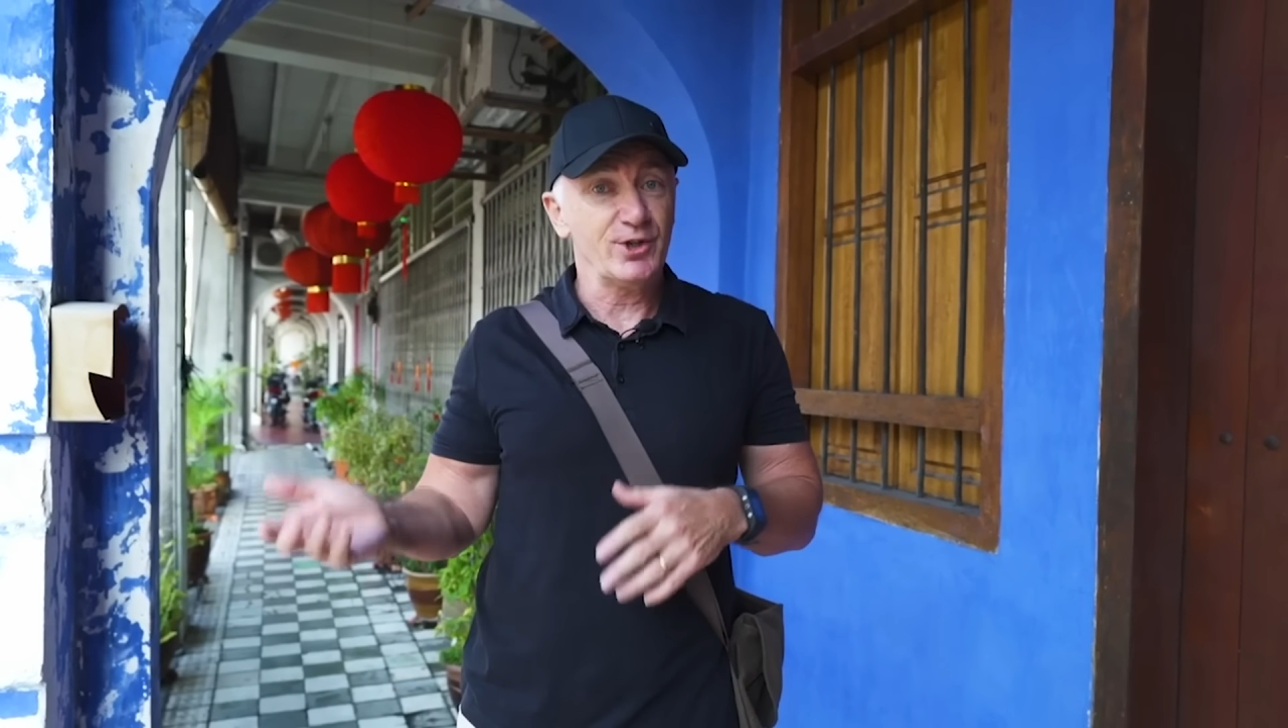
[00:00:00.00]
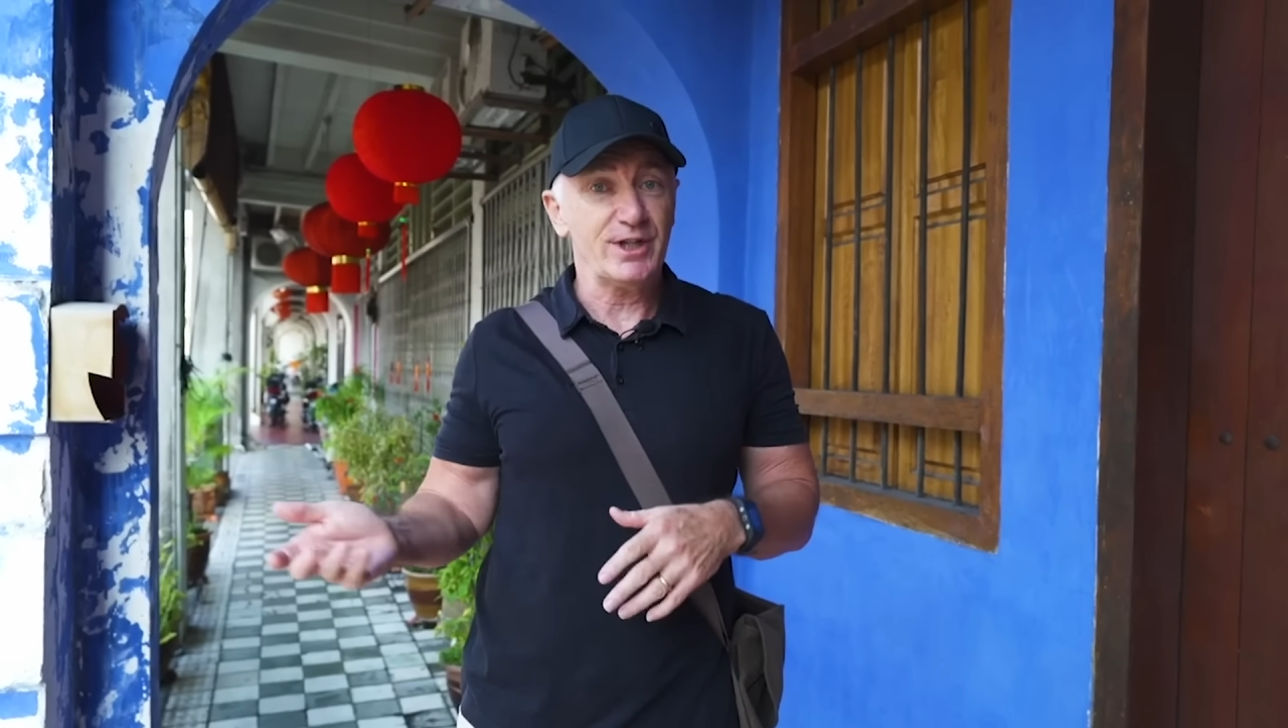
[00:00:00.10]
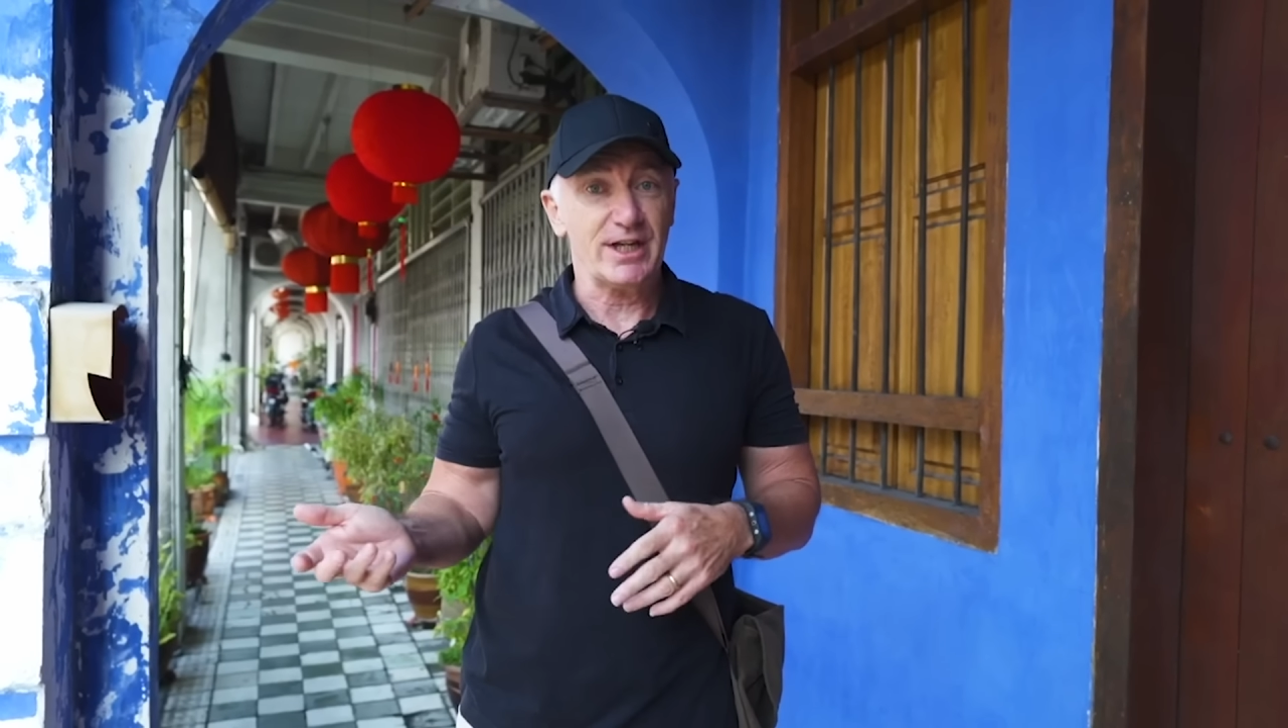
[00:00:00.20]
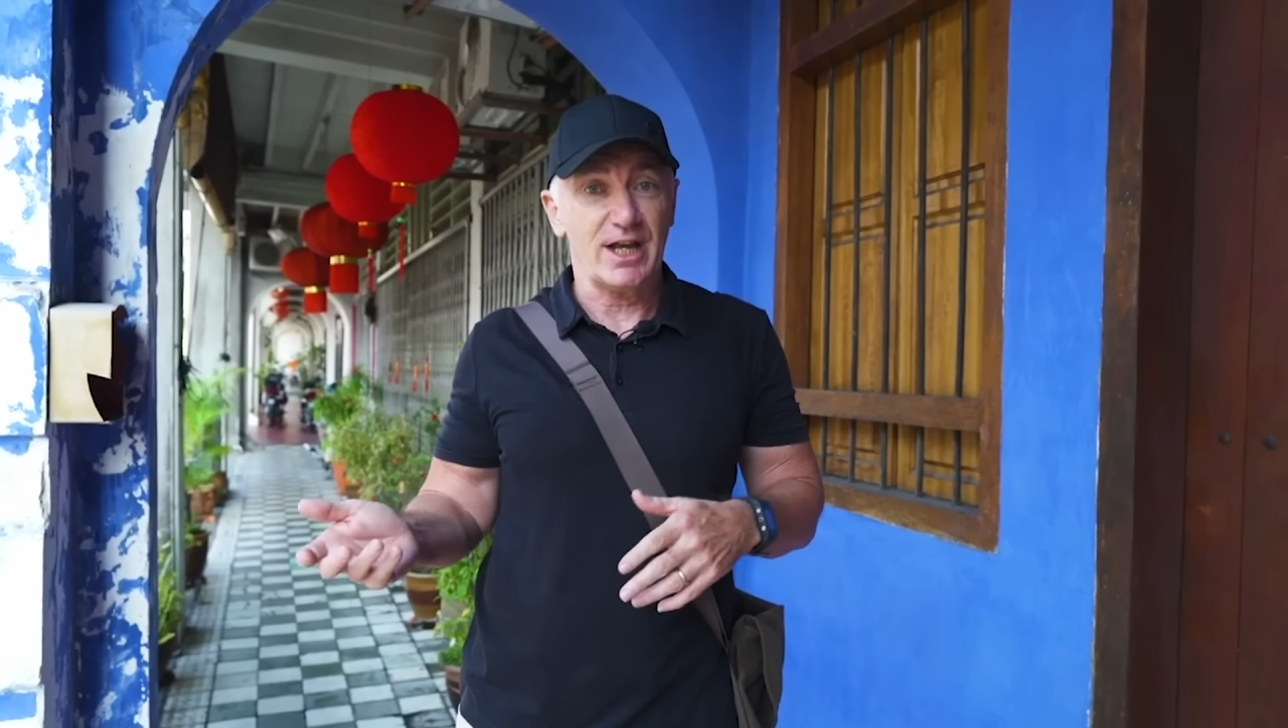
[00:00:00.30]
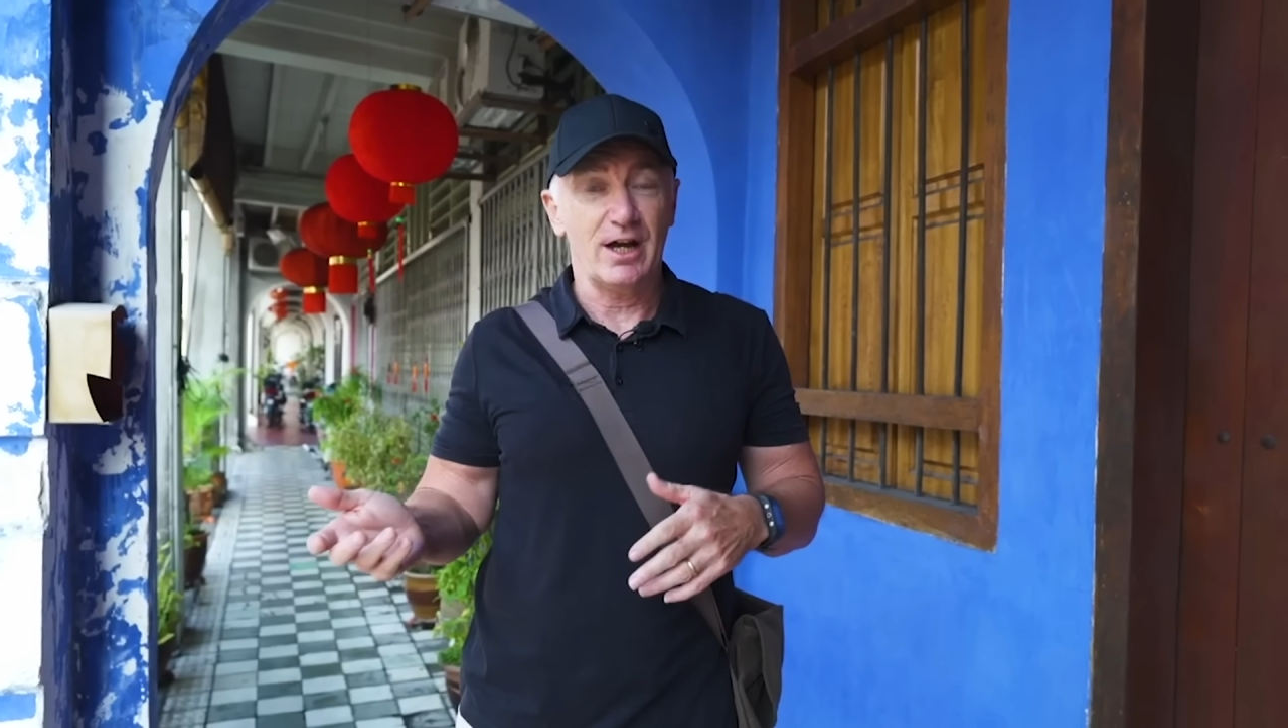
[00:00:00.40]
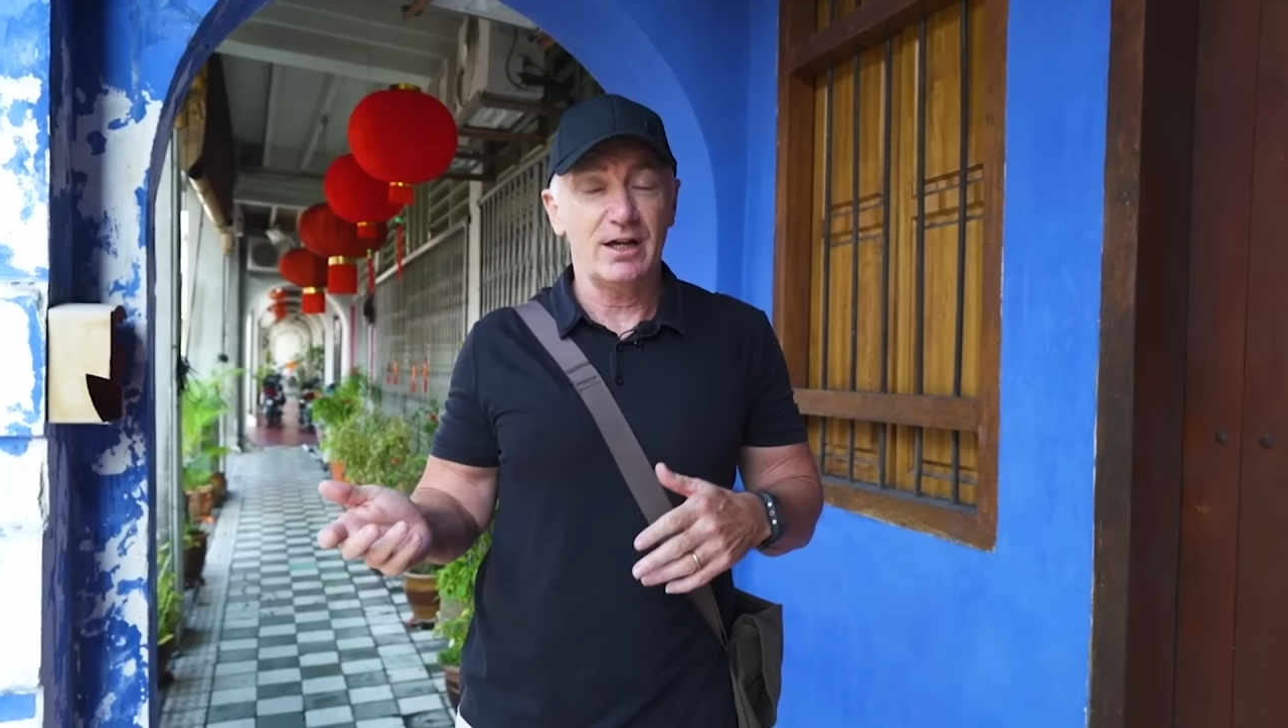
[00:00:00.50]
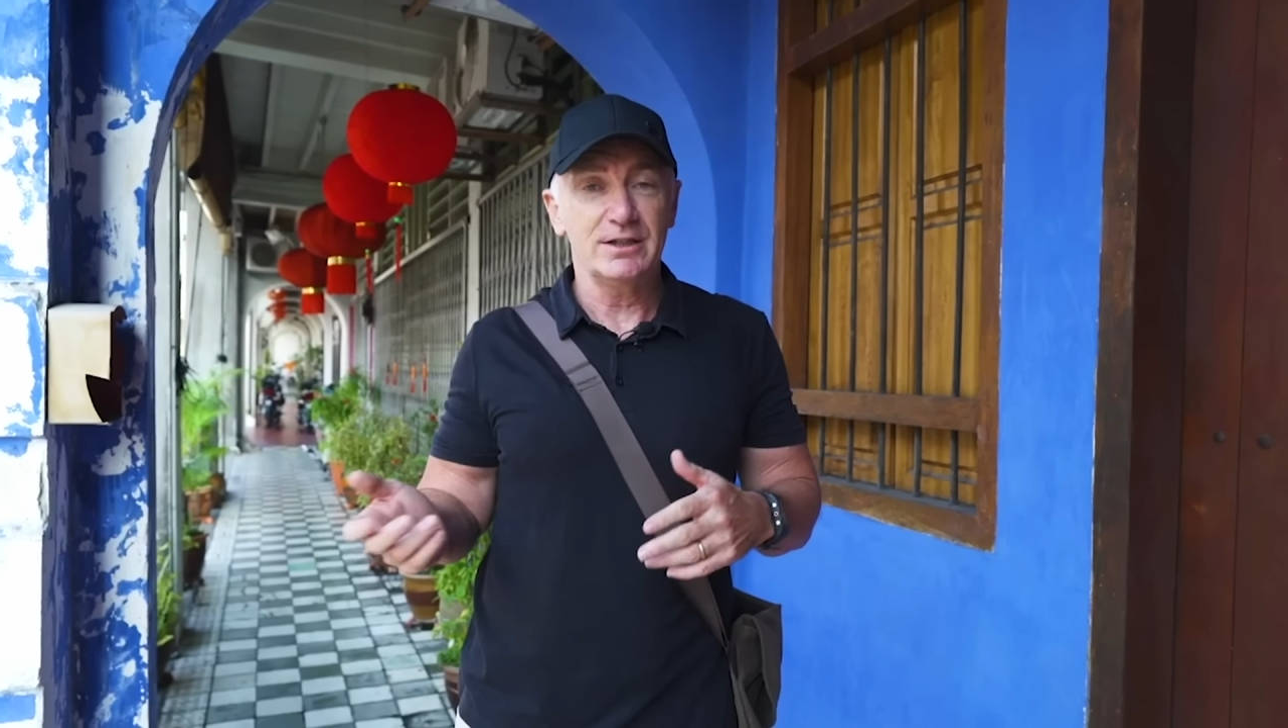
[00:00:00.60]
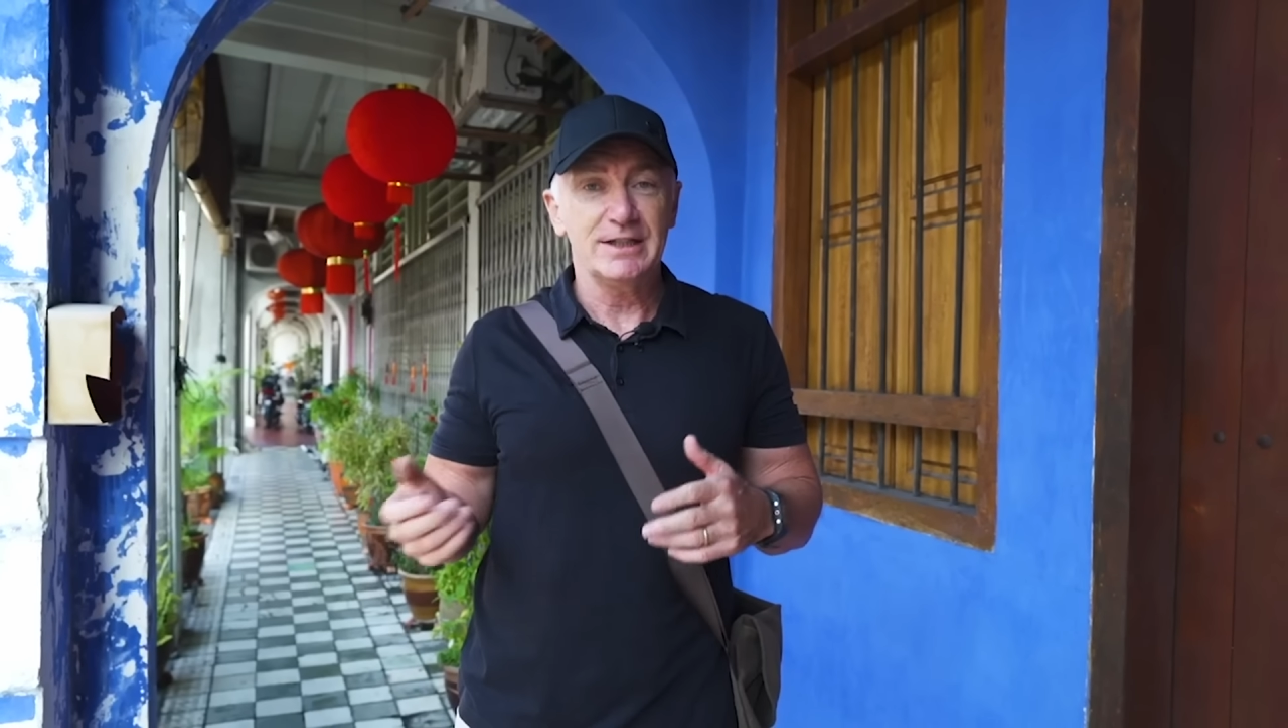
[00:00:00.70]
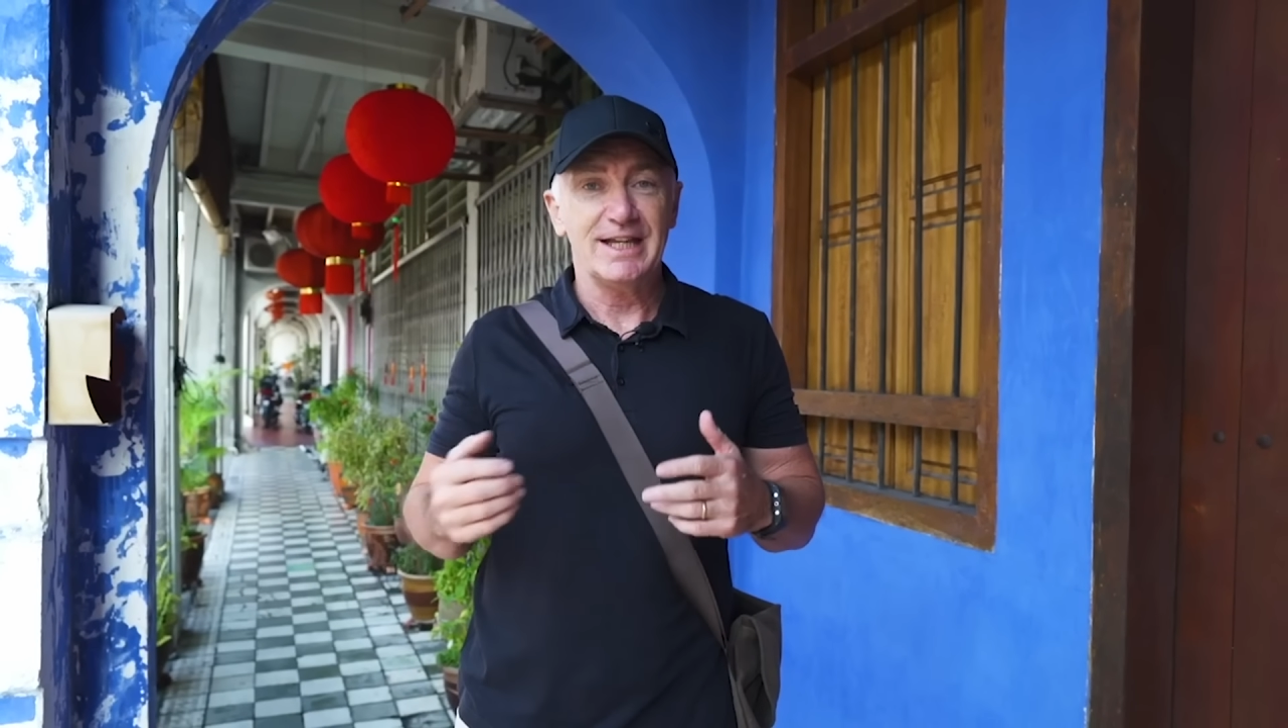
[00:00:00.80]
don't need a car